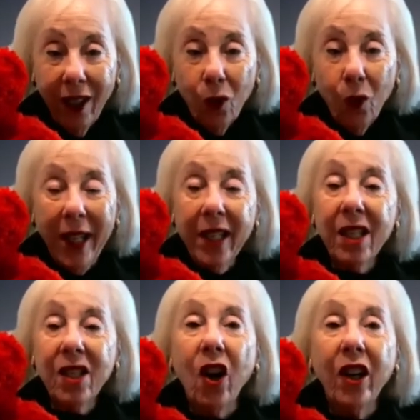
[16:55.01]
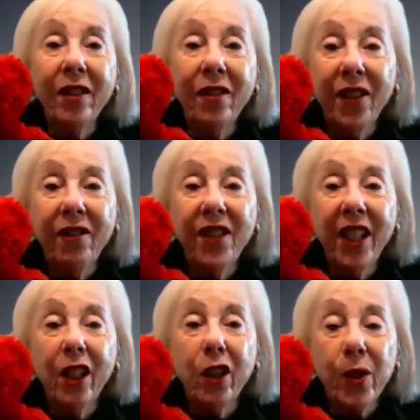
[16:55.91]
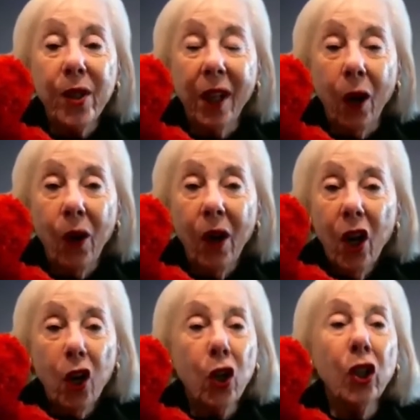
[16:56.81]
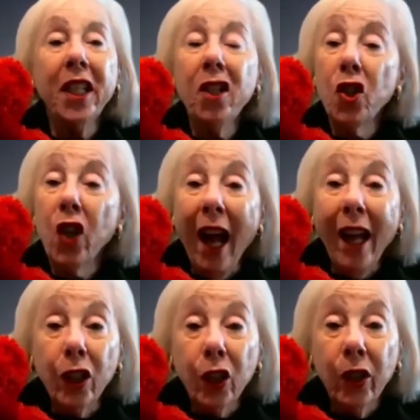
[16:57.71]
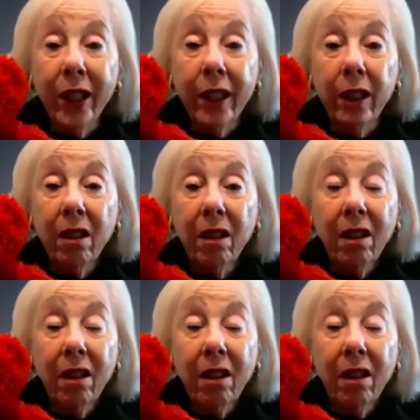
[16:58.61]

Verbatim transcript: when it started fifty years ago. Early childhood